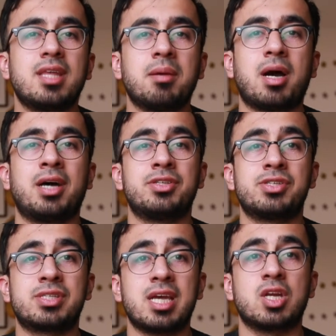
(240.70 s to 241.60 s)
them
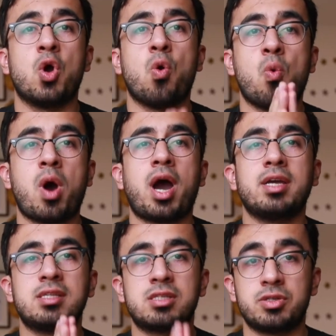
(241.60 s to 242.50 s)
understand
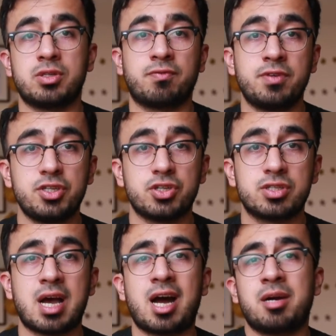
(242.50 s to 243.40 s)
why certain
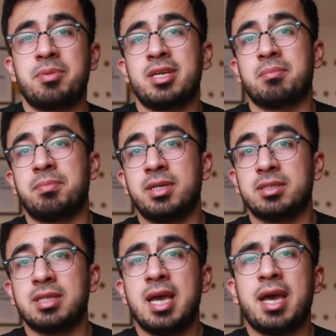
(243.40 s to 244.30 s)
features are being
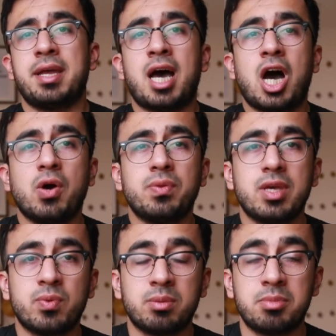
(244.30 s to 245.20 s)
built and how
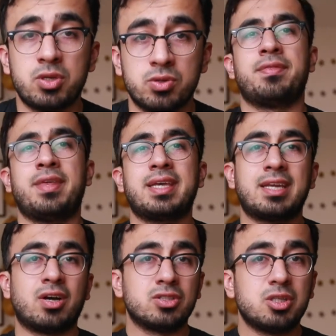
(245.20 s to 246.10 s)
they will be used. They
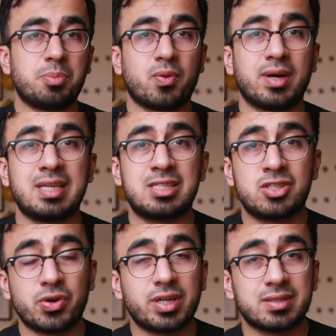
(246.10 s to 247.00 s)
can also provide
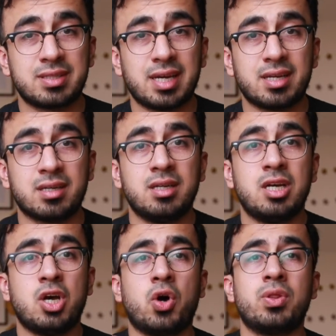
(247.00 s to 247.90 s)
historical data
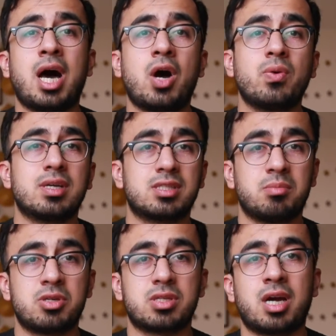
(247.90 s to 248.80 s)
on how
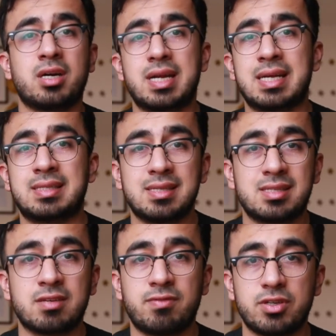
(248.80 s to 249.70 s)
customers are
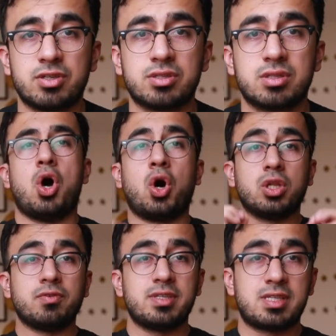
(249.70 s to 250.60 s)
existing features.
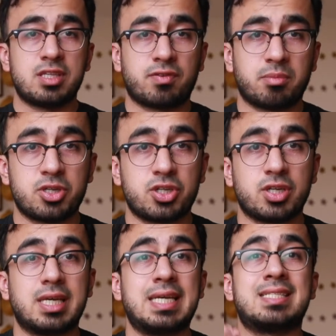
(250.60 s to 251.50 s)
All of this
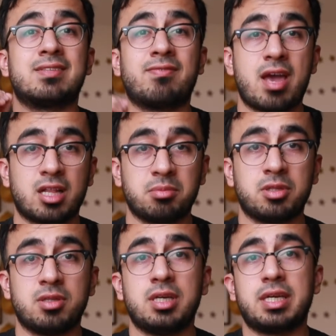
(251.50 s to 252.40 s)
information is
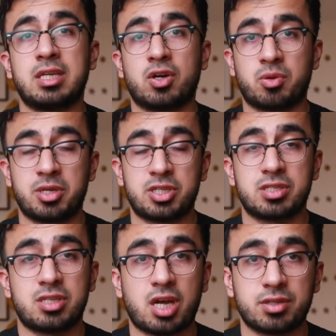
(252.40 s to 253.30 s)
available in automation
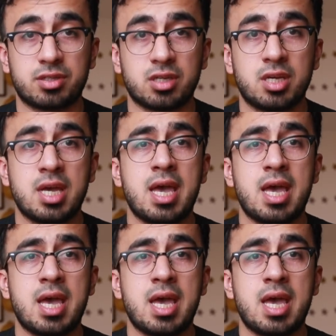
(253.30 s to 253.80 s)
strategy.